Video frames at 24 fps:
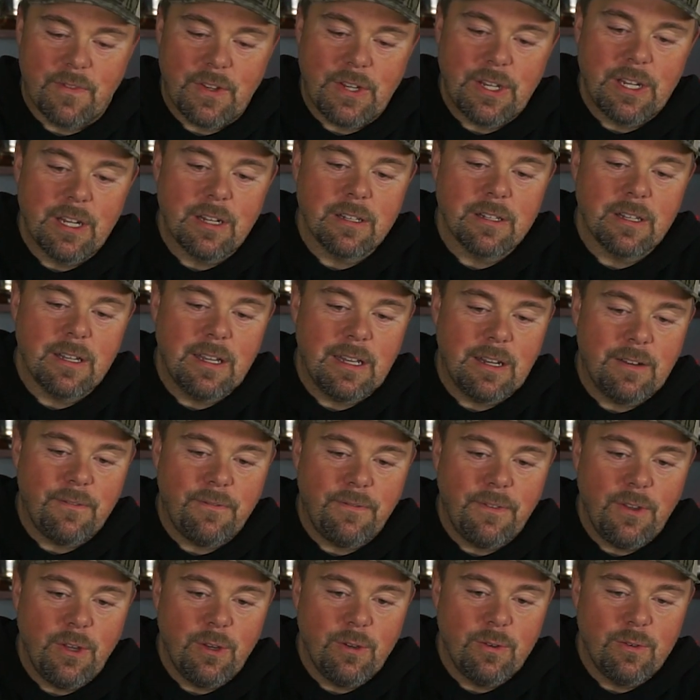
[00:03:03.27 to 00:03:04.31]

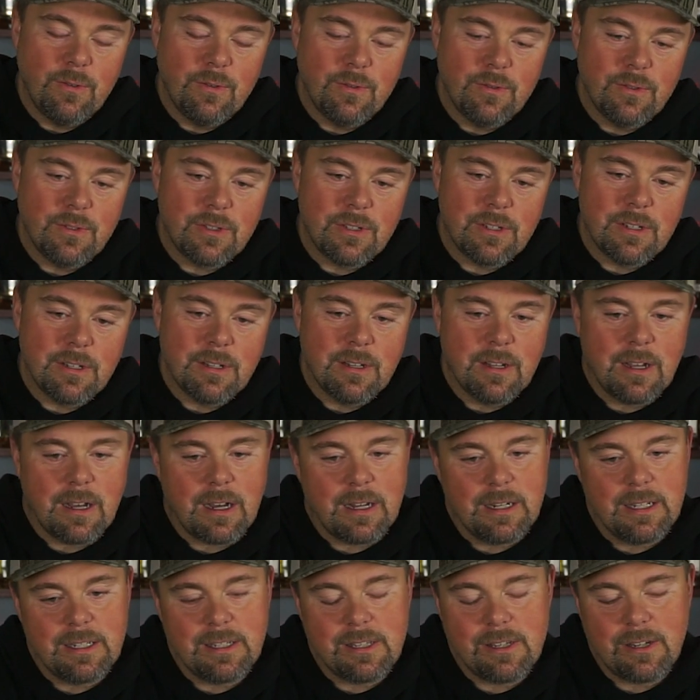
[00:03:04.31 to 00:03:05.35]
vanilla-infused
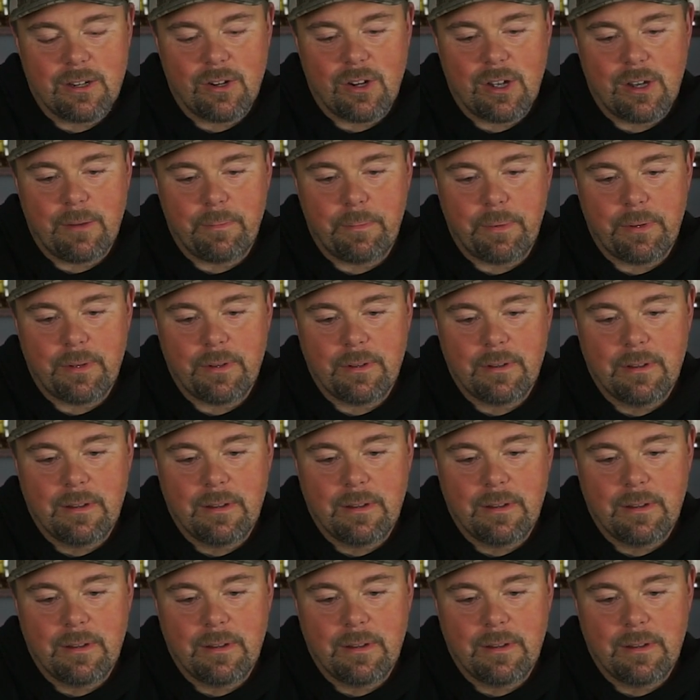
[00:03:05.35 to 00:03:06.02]
honey syrup